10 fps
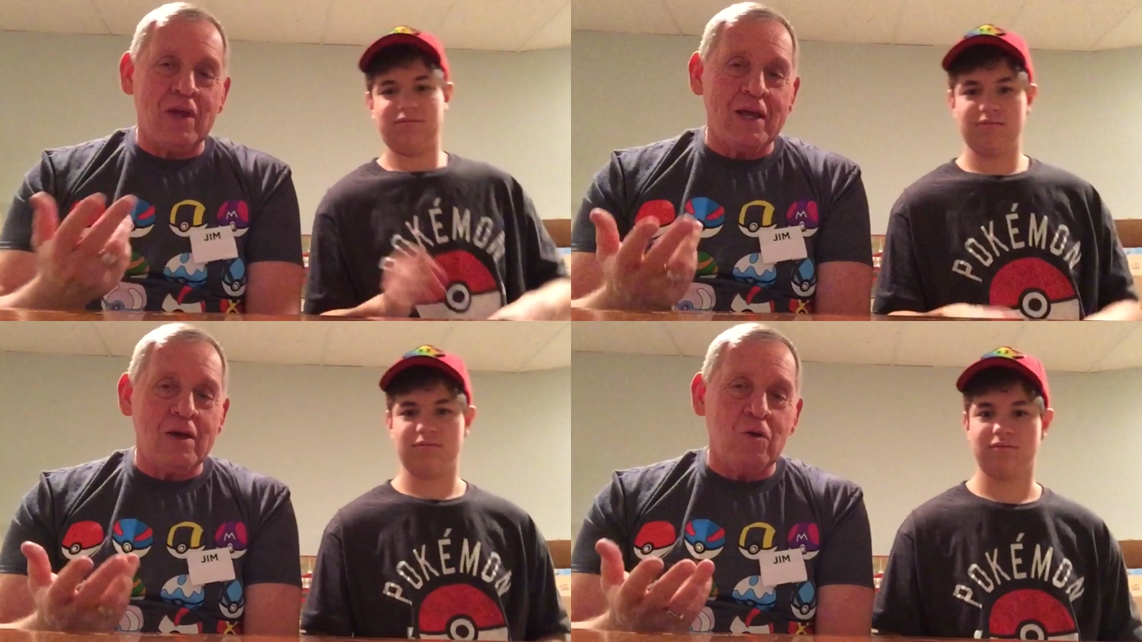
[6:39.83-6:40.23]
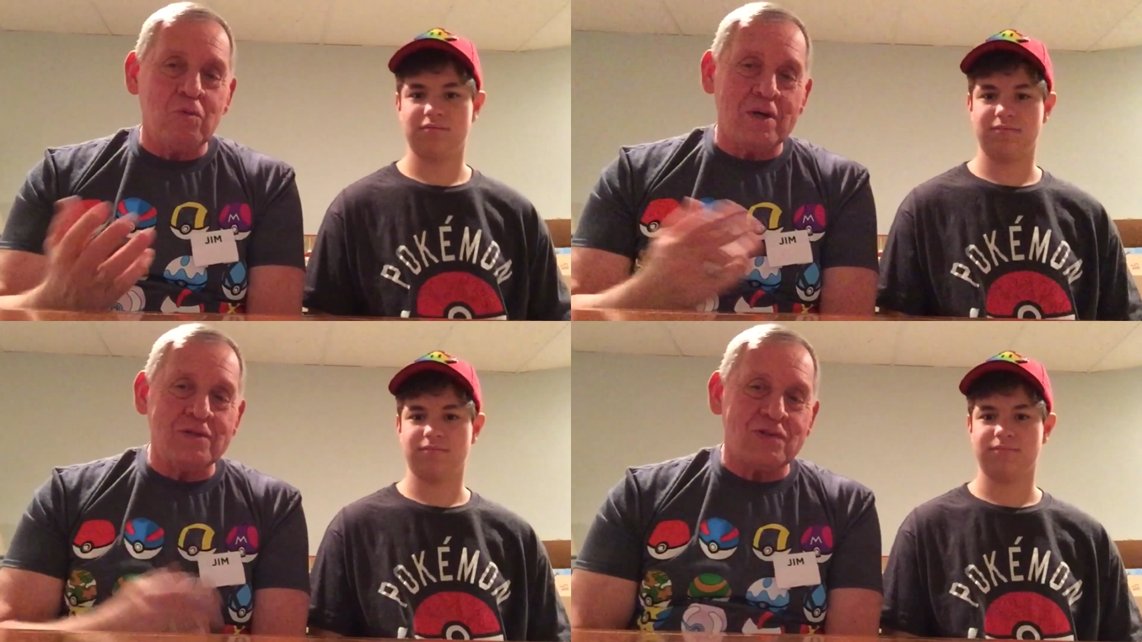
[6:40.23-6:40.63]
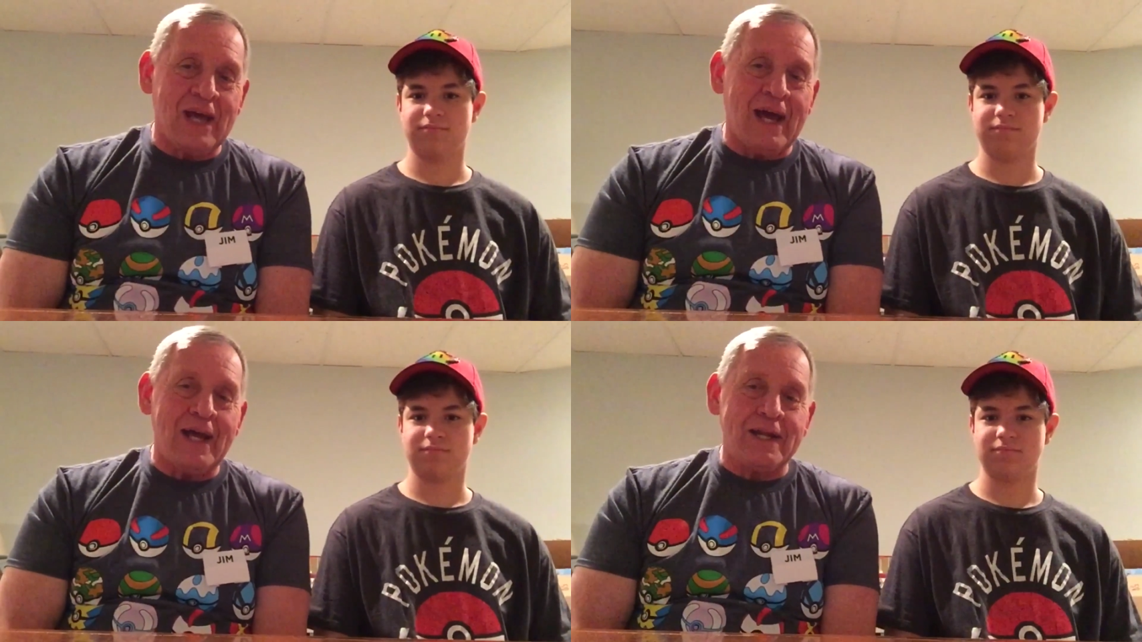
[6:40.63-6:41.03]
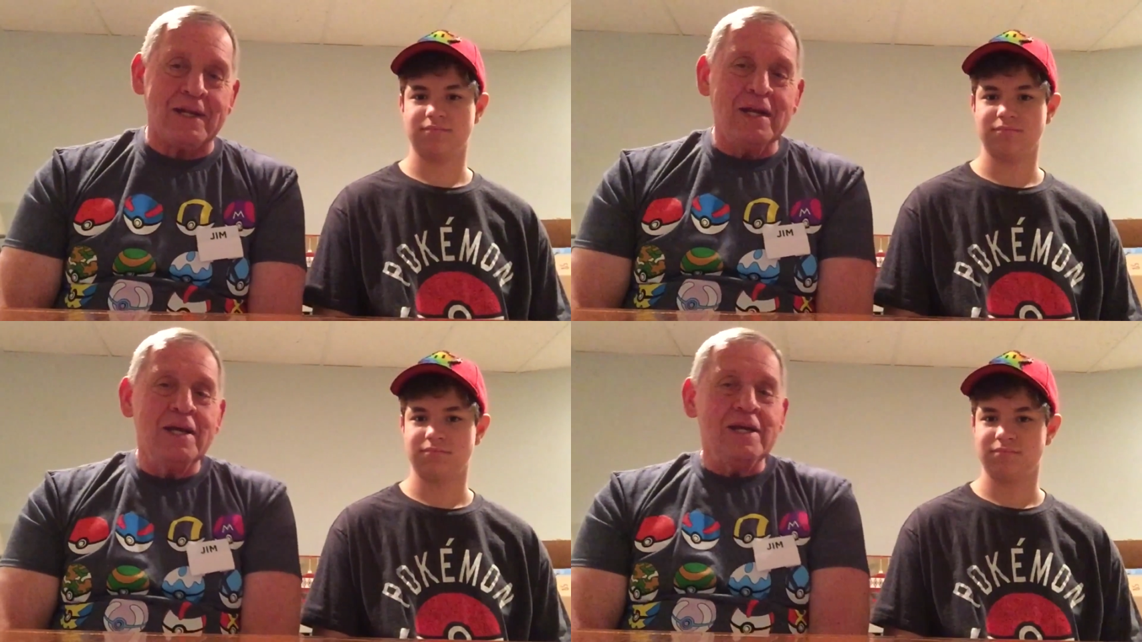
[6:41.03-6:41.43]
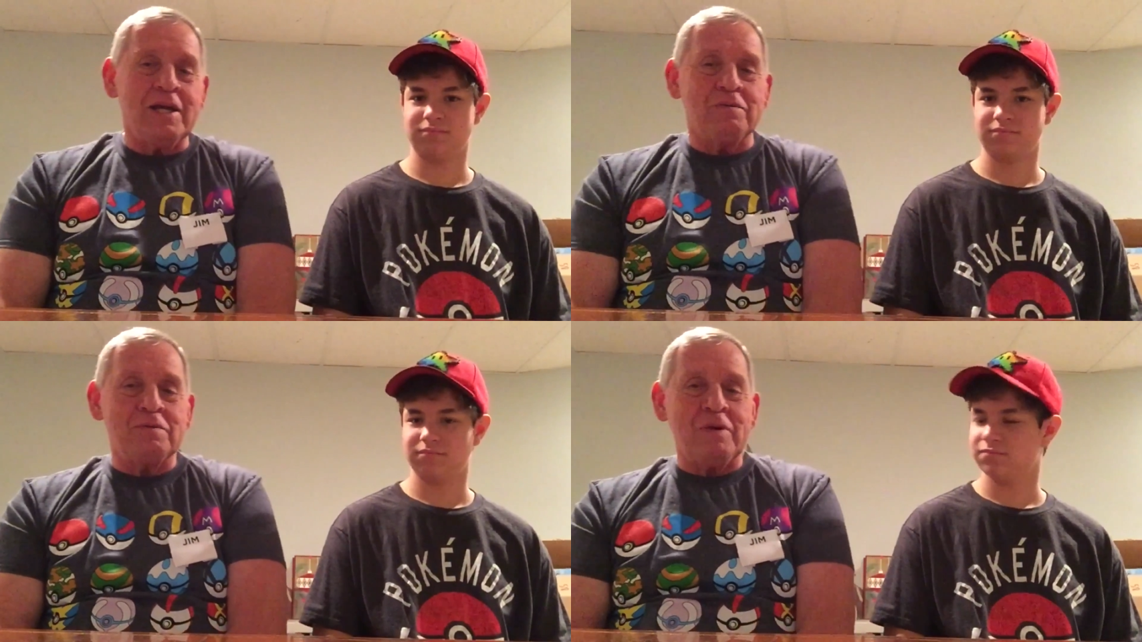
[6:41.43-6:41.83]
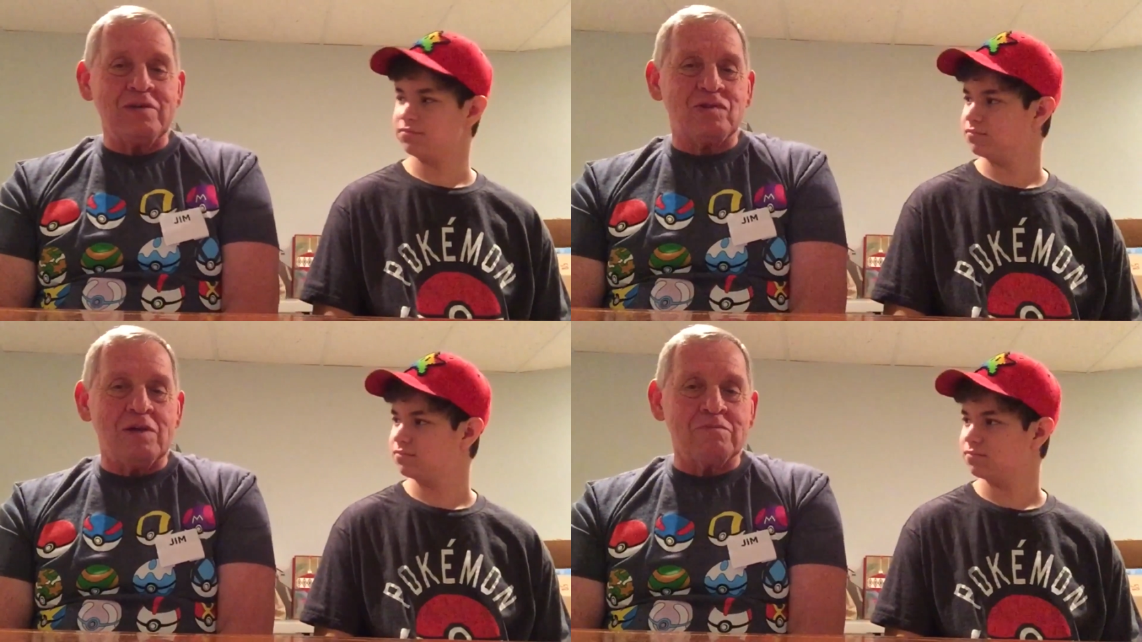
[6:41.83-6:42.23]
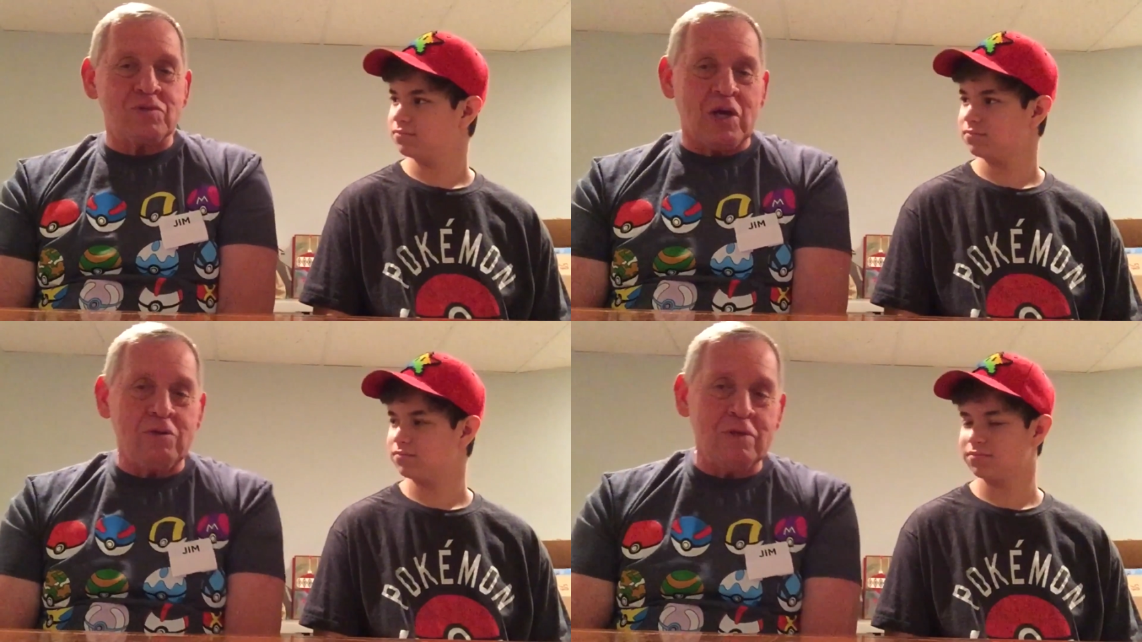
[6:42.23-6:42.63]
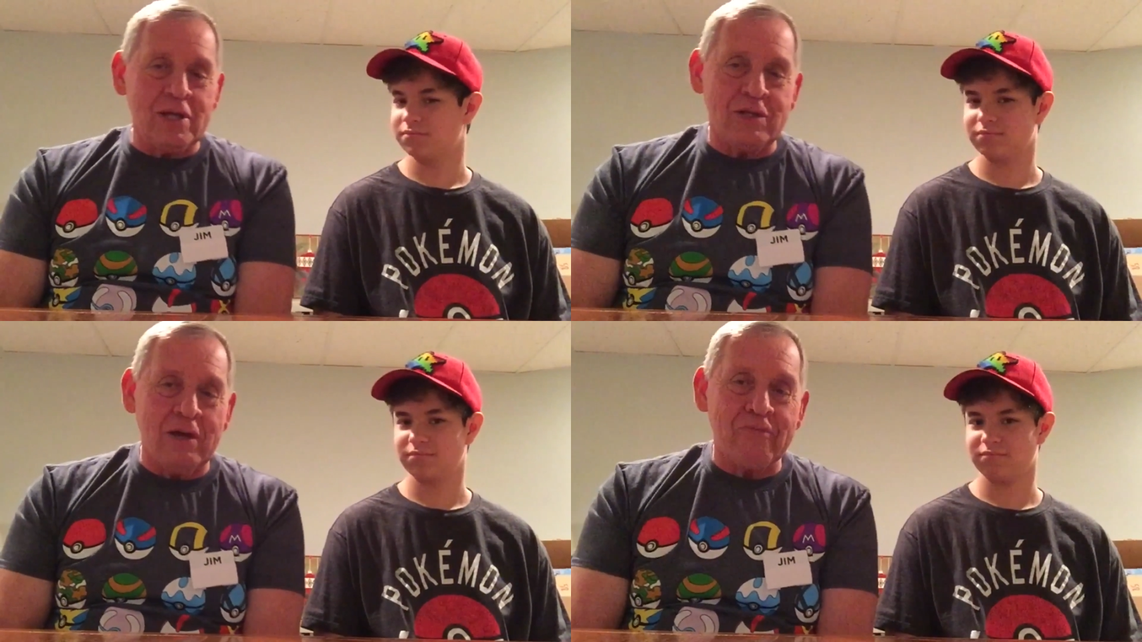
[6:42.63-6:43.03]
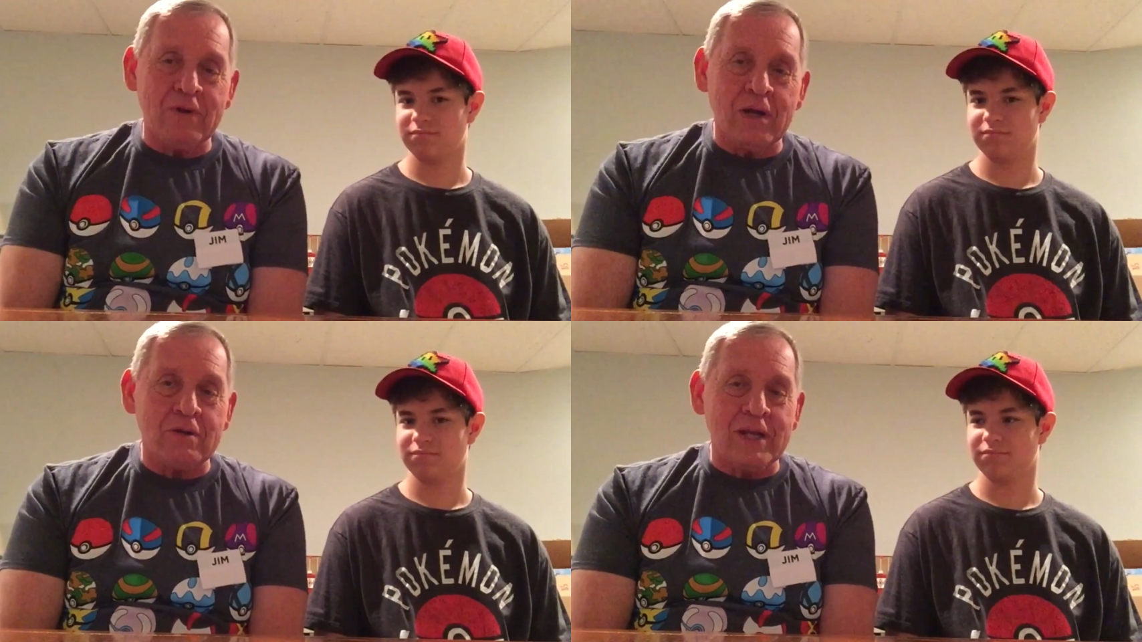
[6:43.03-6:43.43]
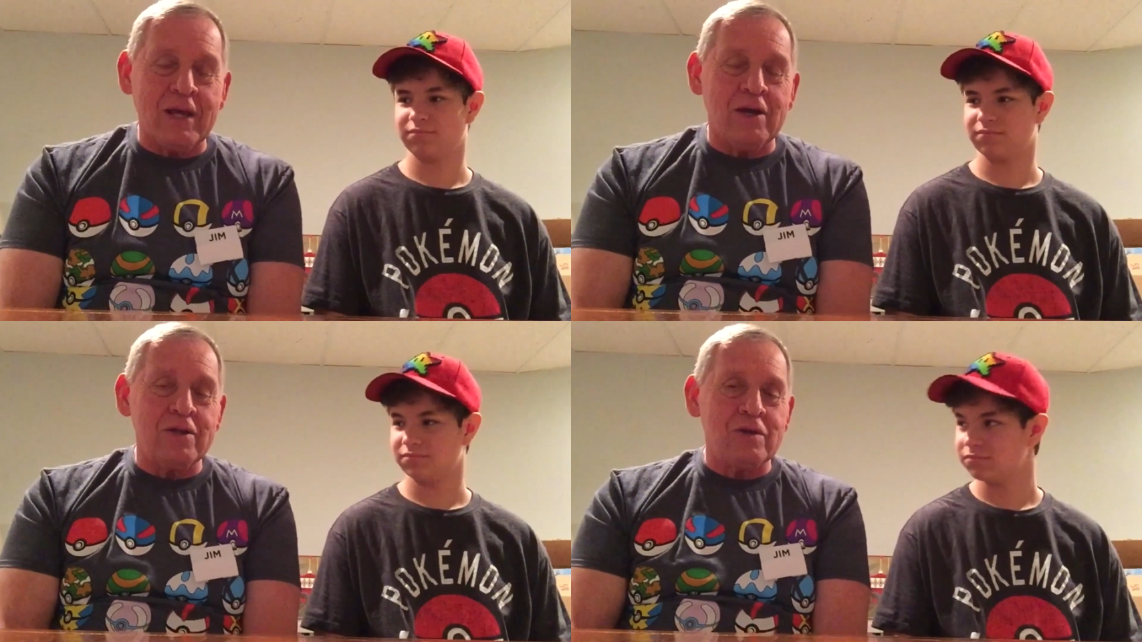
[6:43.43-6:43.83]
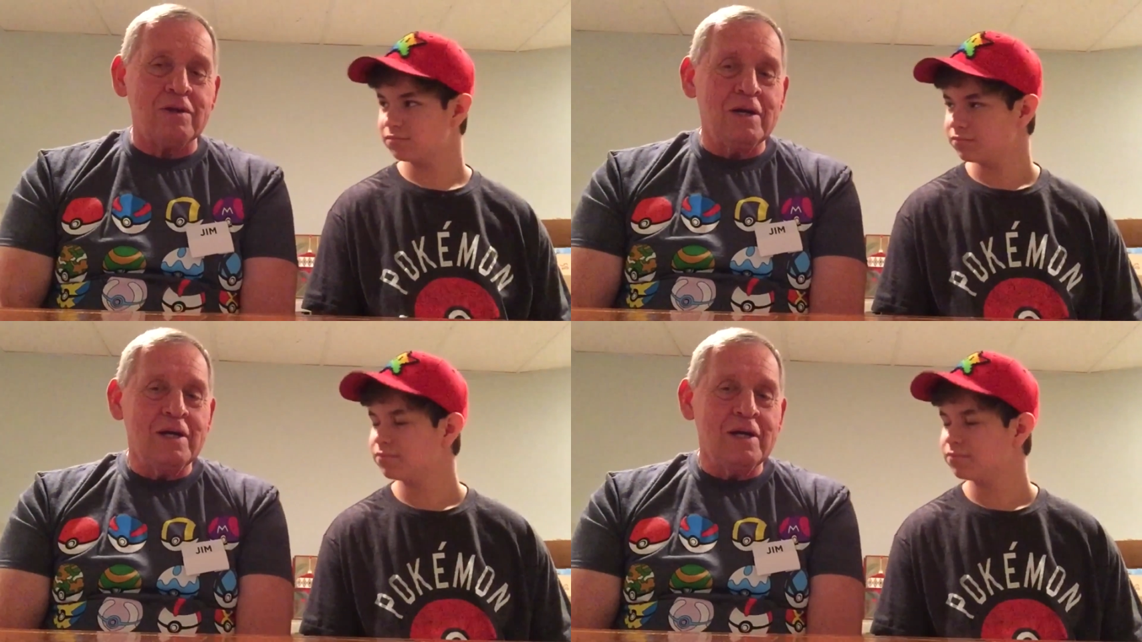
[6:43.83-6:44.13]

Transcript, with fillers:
Speaker 1: thing on one side and it would be something totally different on the other.